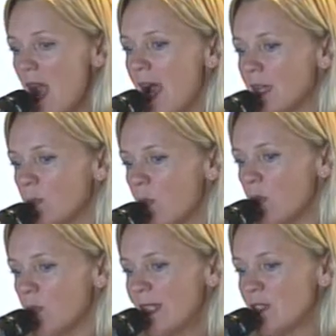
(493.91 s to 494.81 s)
and
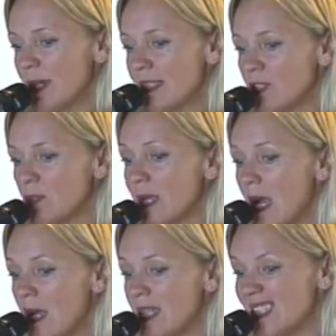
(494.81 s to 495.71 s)
what we tried to do
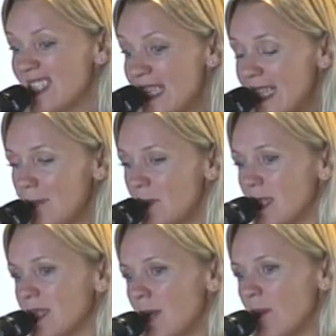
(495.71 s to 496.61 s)
as a team was to
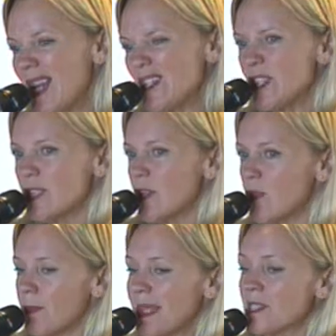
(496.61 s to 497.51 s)
say, well, actually, could it
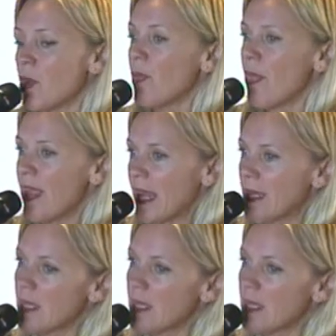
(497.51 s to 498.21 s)
not be its own thing?